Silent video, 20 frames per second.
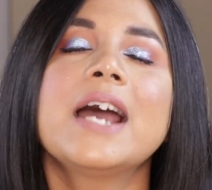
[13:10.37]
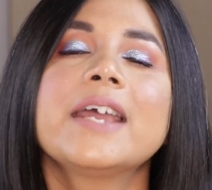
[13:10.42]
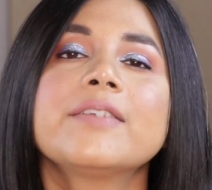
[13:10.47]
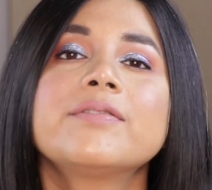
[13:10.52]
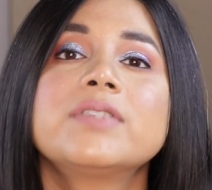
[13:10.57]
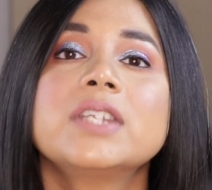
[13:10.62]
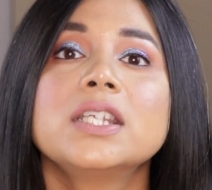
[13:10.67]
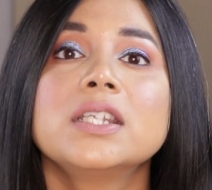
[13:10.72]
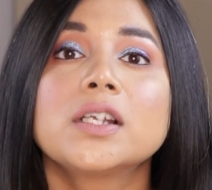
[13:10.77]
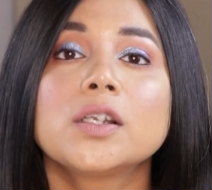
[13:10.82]

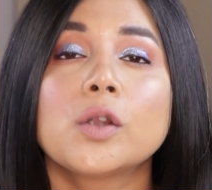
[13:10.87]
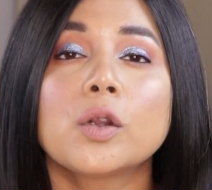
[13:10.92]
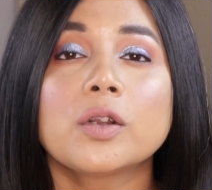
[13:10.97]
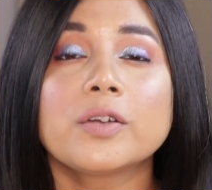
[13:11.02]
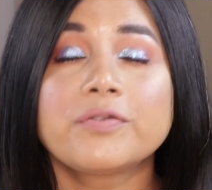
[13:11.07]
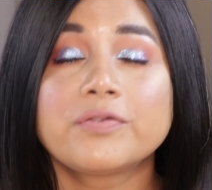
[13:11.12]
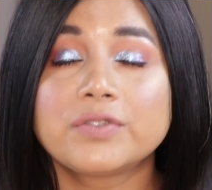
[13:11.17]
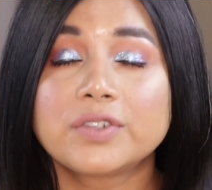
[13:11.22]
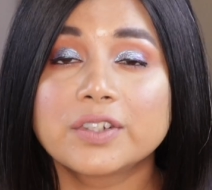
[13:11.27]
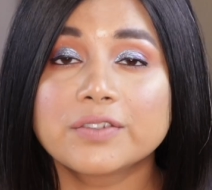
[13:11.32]
I've seen a lot
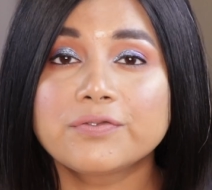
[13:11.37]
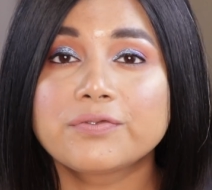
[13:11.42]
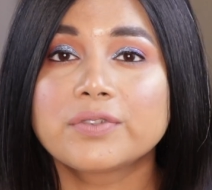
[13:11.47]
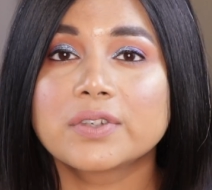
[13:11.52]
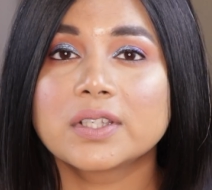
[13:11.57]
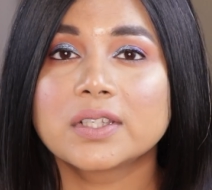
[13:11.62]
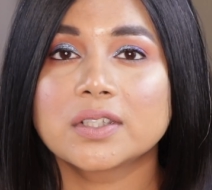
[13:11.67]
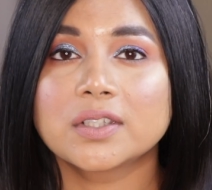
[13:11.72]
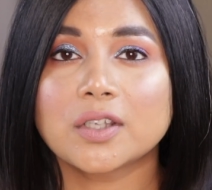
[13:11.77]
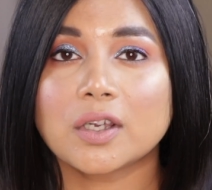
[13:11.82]
of
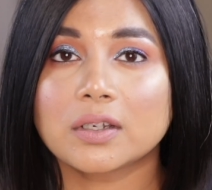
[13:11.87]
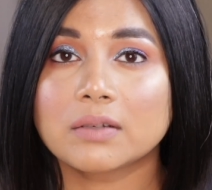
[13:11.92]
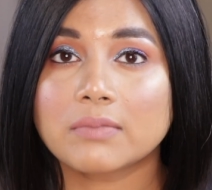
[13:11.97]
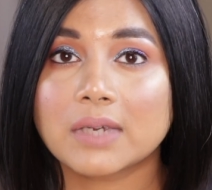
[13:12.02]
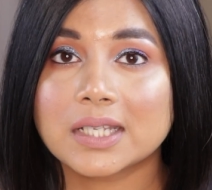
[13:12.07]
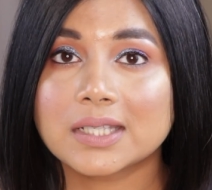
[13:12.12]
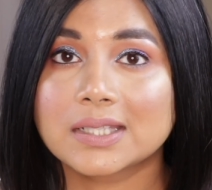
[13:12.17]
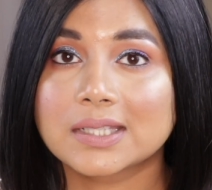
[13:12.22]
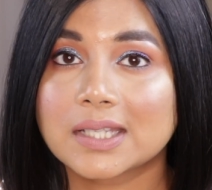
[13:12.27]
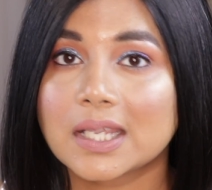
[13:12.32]
difference on
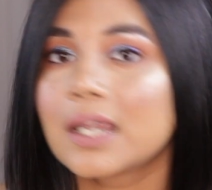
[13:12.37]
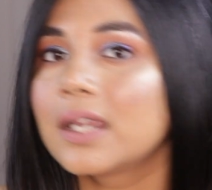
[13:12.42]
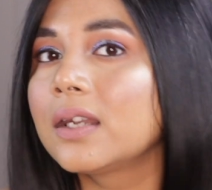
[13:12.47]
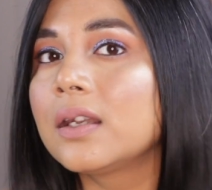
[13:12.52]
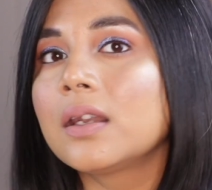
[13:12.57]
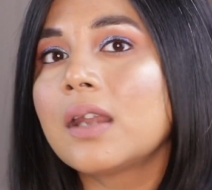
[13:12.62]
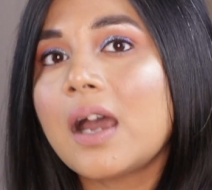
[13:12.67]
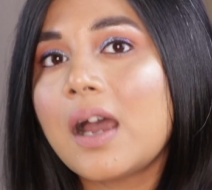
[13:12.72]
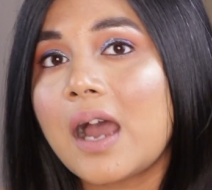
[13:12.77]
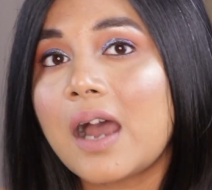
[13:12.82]
my
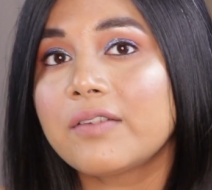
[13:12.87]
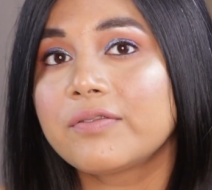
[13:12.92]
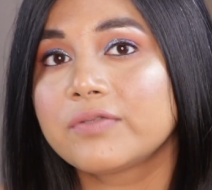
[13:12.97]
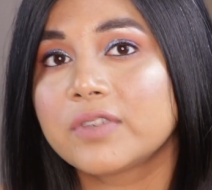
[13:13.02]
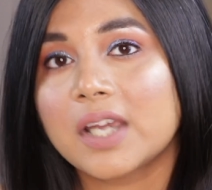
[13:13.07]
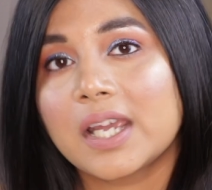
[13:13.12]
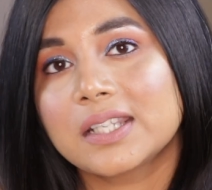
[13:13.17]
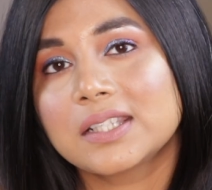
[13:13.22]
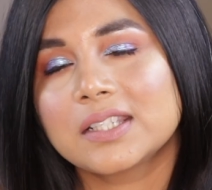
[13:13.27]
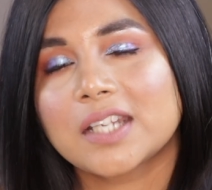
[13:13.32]
skin
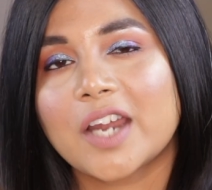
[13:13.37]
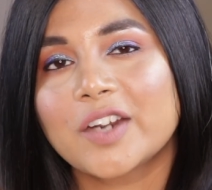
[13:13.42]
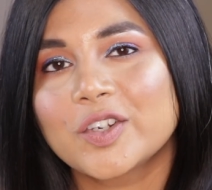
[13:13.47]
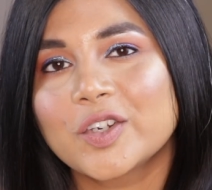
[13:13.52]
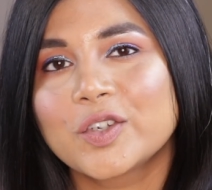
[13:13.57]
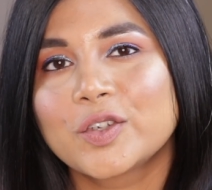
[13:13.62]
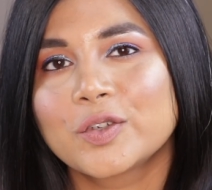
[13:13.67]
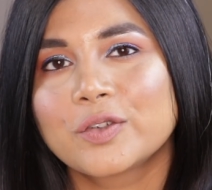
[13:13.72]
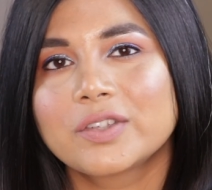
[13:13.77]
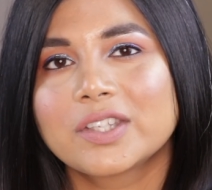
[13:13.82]
after I
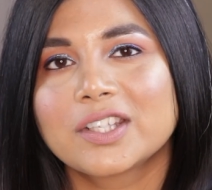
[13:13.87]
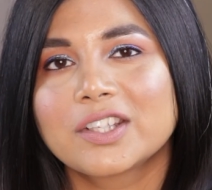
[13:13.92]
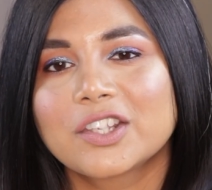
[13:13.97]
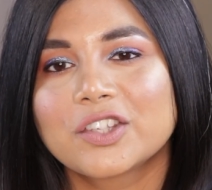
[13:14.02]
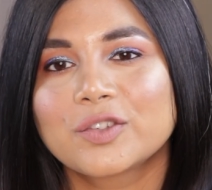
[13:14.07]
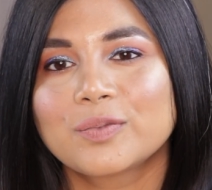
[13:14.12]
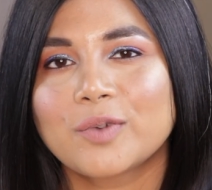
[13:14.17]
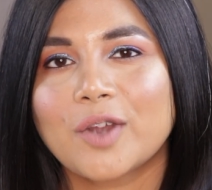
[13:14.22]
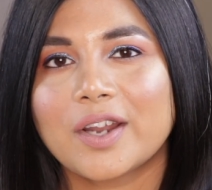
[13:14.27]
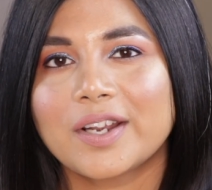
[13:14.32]
started using
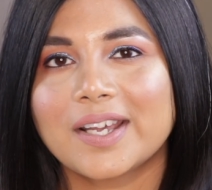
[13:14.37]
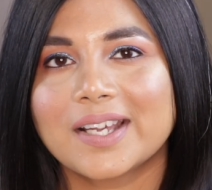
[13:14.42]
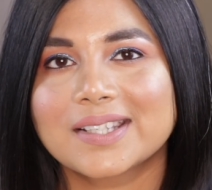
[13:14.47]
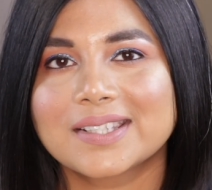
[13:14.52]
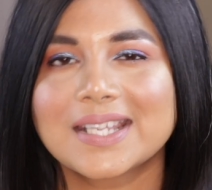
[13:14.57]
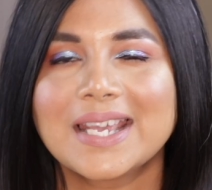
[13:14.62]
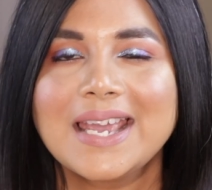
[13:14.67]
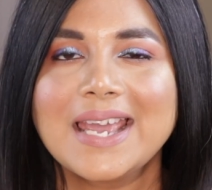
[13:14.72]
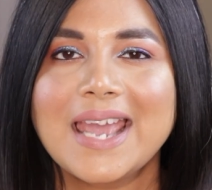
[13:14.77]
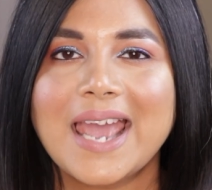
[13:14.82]
these products.